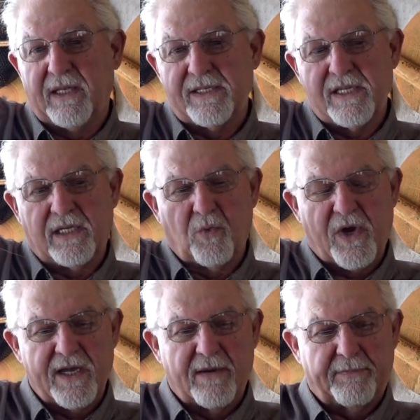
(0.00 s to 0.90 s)
bellying
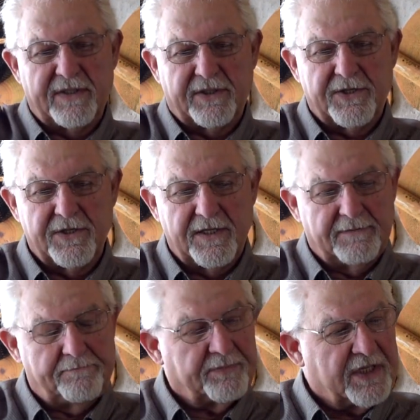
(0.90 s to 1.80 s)
way up in the current.
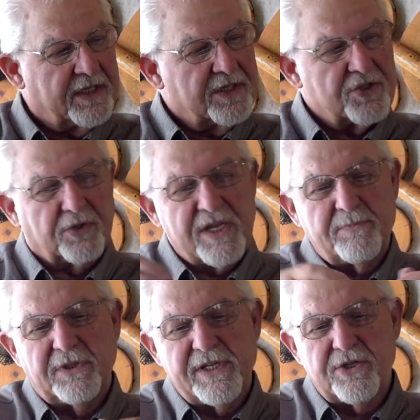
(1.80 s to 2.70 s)
So
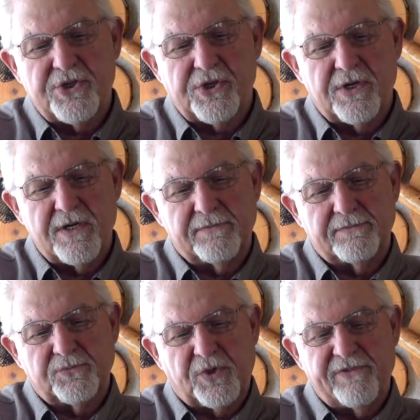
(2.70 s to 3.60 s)
keep the leader short,
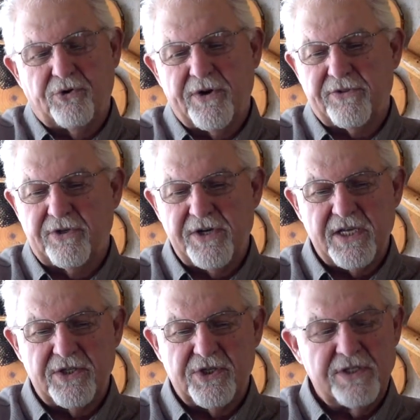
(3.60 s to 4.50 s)
24 to 30
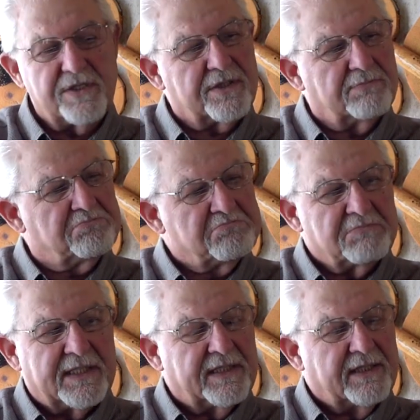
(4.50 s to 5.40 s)
inches,
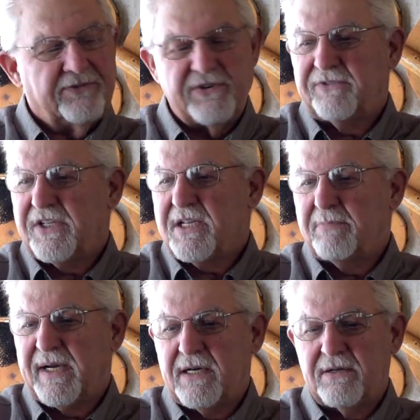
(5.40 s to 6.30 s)
15
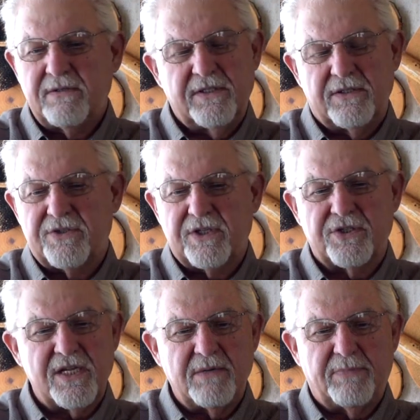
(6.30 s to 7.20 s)
pound to
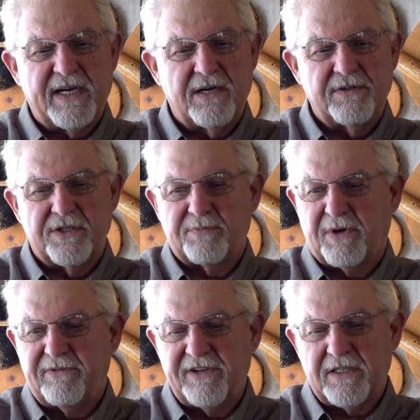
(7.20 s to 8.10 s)
16 pound is
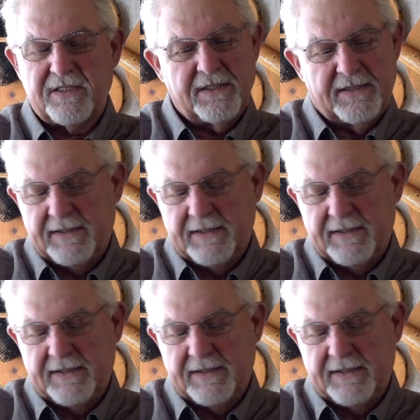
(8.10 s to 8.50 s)
perfect.